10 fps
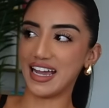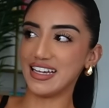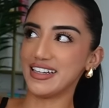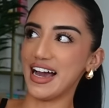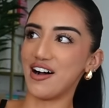
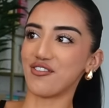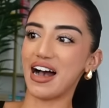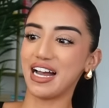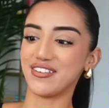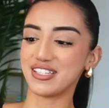Okay, now
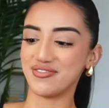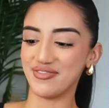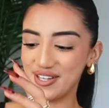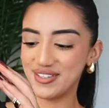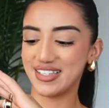what I was
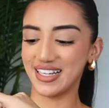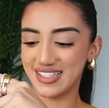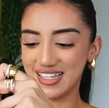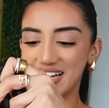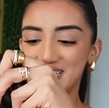most
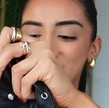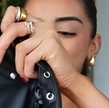excited